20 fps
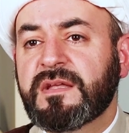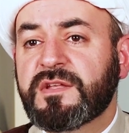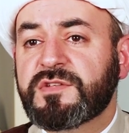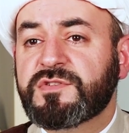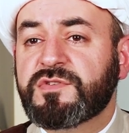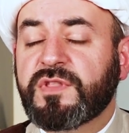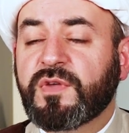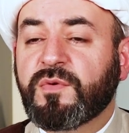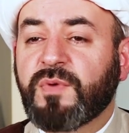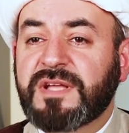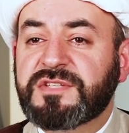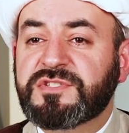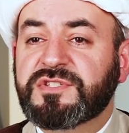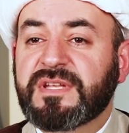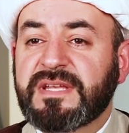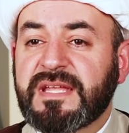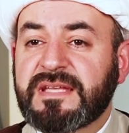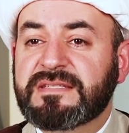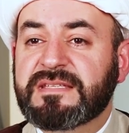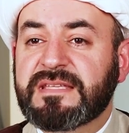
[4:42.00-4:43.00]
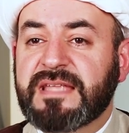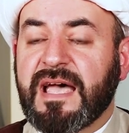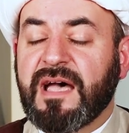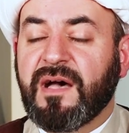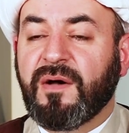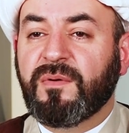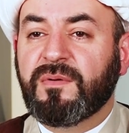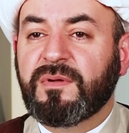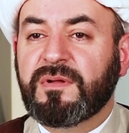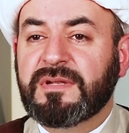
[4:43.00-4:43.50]
So the question is
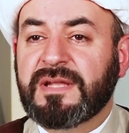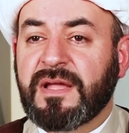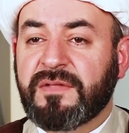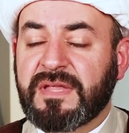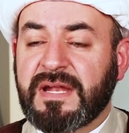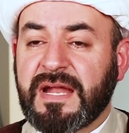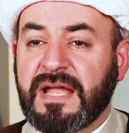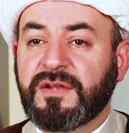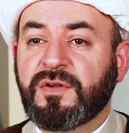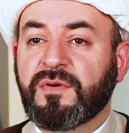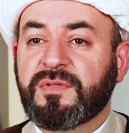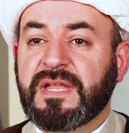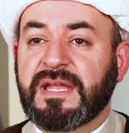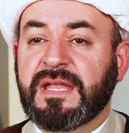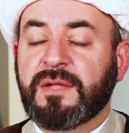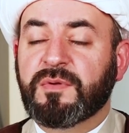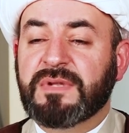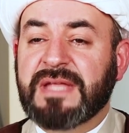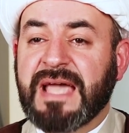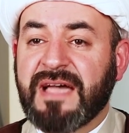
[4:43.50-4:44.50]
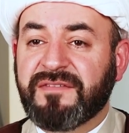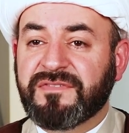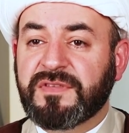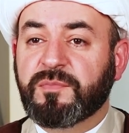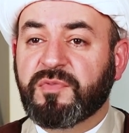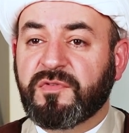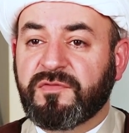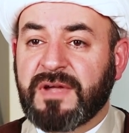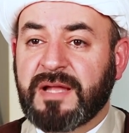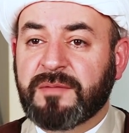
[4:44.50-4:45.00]
now that I know that He would have to
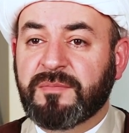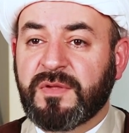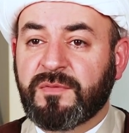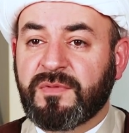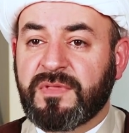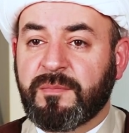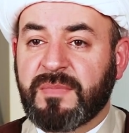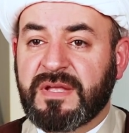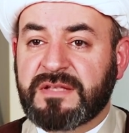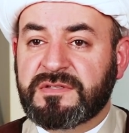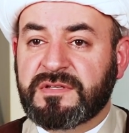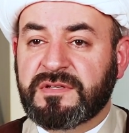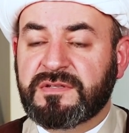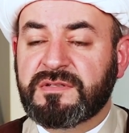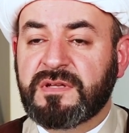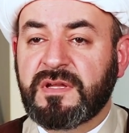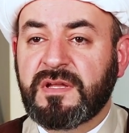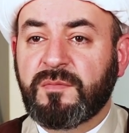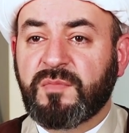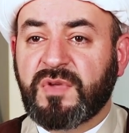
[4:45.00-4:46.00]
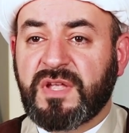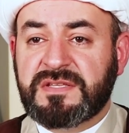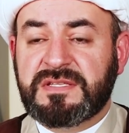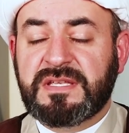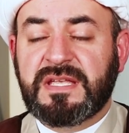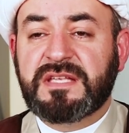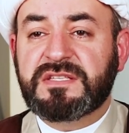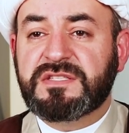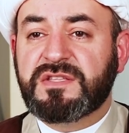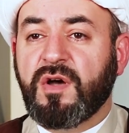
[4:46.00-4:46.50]
provide me with a message, because
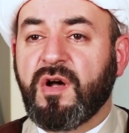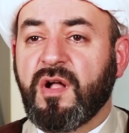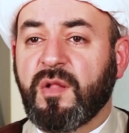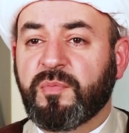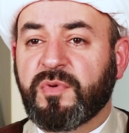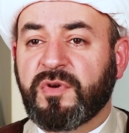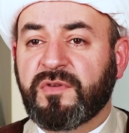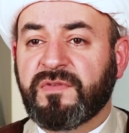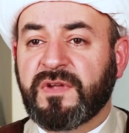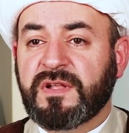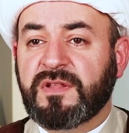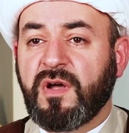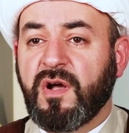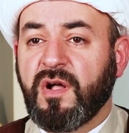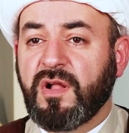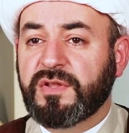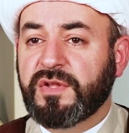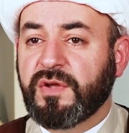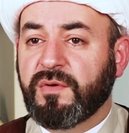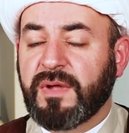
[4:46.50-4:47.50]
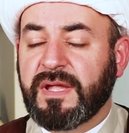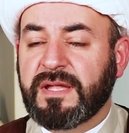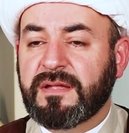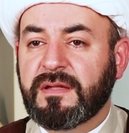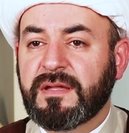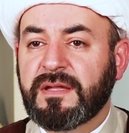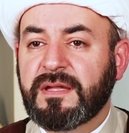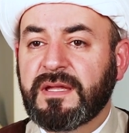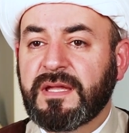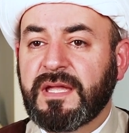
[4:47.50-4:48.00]
He is the all-perfect, all-knowing,
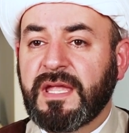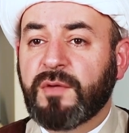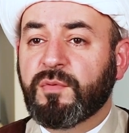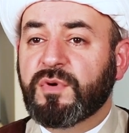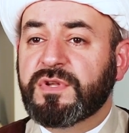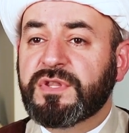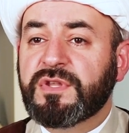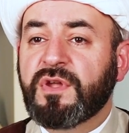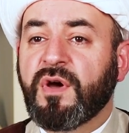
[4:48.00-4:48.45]
He would